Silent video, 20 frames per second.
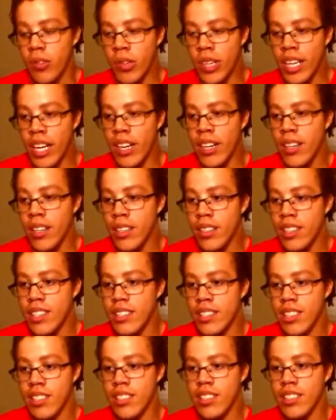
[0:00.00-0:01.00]
when I heard
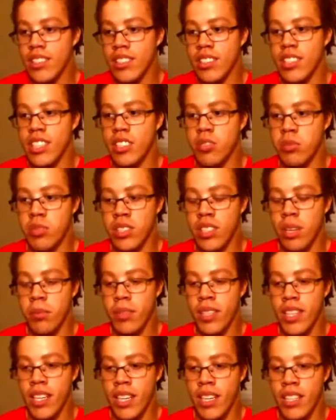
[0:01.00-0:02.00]
that Sinister Six was
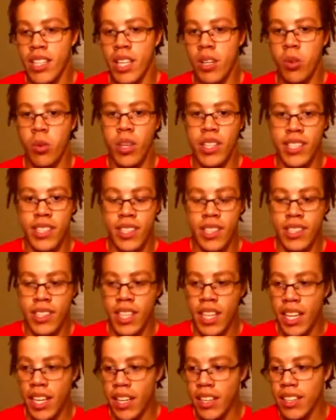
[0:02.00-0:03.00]
coming out and they were working on
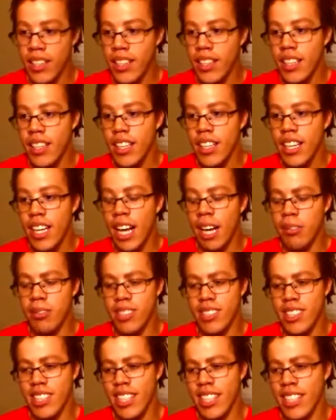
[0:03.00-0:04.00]
that, I
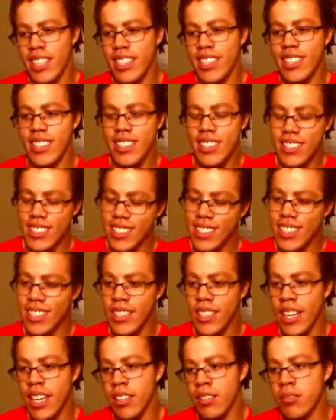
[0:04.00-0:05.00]
was like,
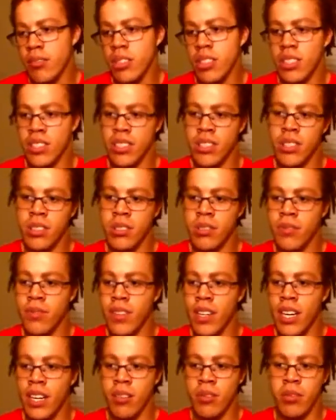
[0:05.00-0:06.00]
I don't really know
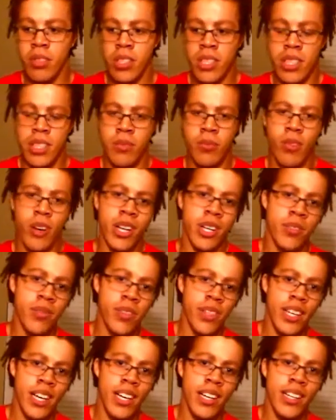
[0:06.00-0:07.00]
if I really am ready
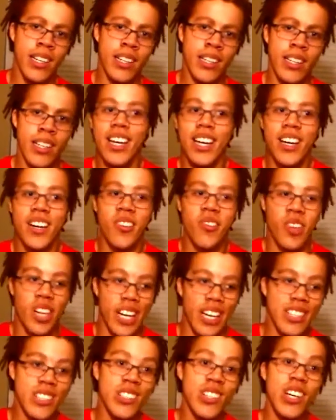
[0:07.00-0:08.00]
for that.
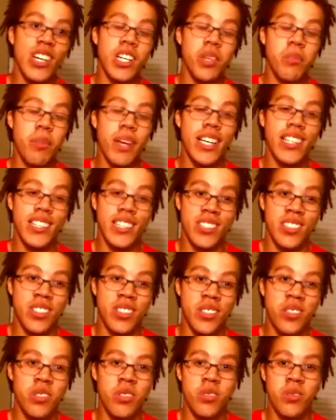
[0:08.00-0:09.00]
What I saw in Amazing
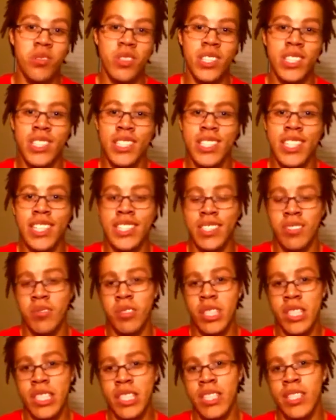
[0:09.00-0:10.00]
2 doesn't
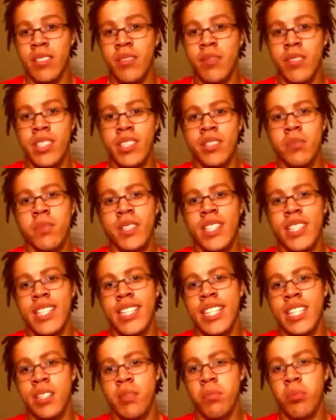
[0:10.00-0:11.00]
really convince me
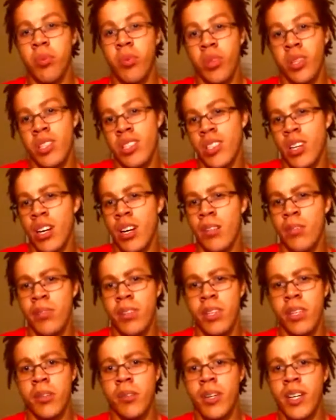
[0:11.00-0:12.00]
that they can pull this off
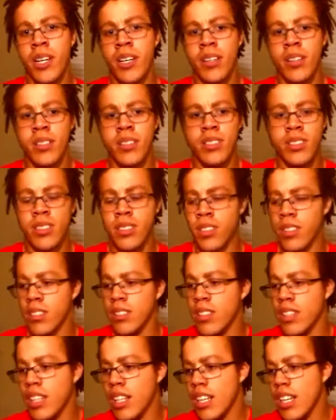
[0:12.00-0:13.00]
very well.
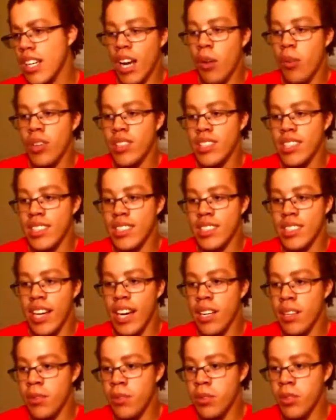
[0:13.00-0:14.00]
So I wasn't
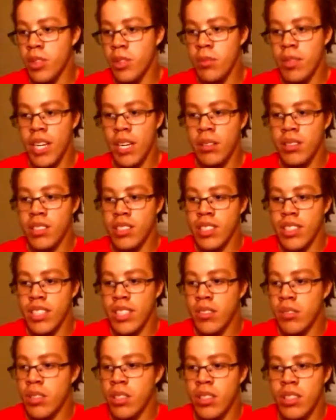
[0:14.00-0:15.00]
excited for it, but I was
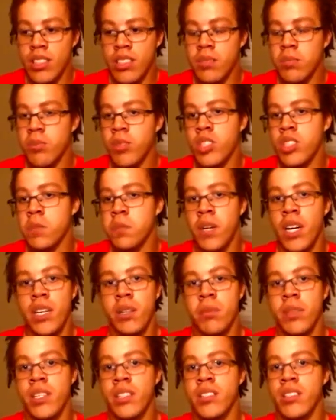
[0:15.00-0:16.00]
like, well, it's more
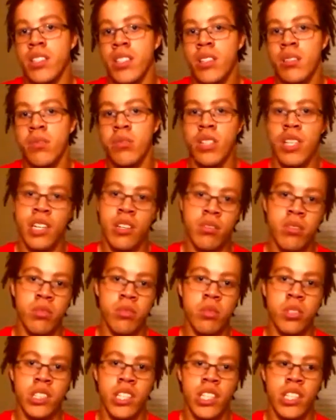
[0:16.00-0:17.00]
Spider-Man stuff,
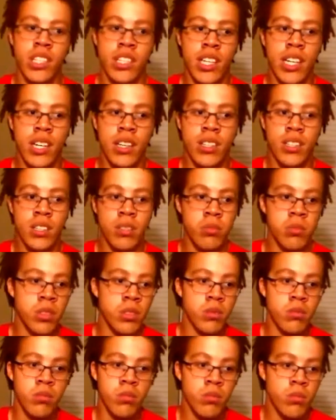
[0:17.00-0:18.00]
whatever. We'll check it out. It'll
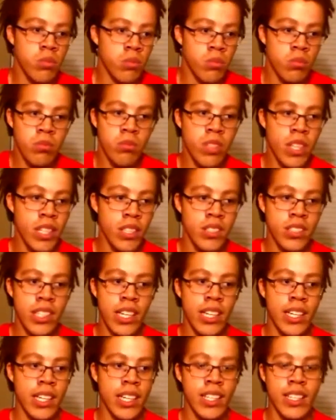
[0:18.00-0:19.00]
be
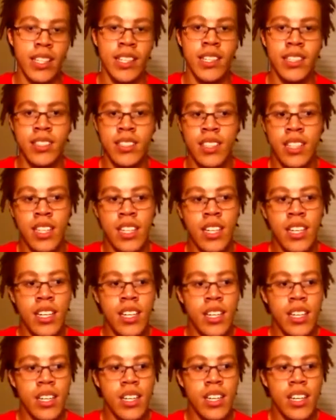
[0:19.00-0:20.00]
entertaining, I guess.
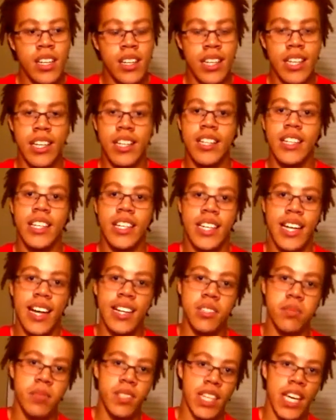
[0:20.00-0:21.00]
Then the
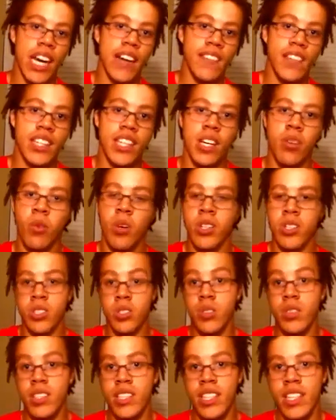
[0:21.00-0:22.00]
announcement came that they weren't
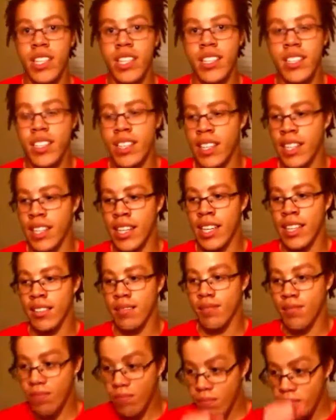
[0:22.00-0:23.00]
doing that, and
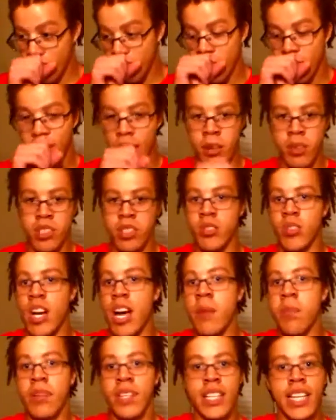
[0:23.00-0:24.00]
that they were
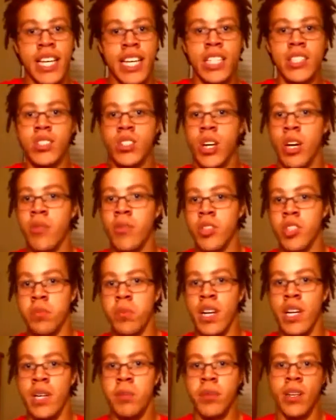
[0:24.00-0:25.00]
scrapping the Andrew Garfield
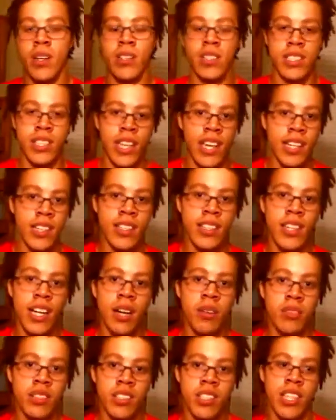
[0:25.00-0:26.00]
Spider-Man altogether, and
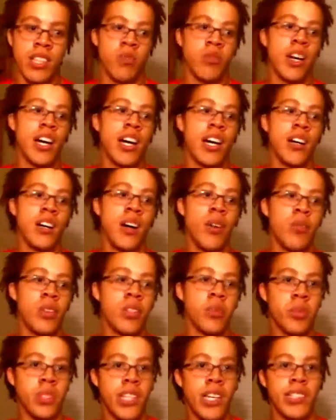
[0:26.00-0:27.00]
I was like, wow, I
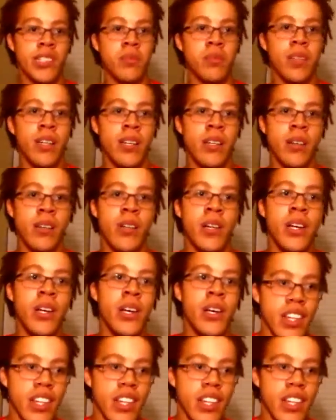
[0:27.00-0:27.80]
wonder what that's about.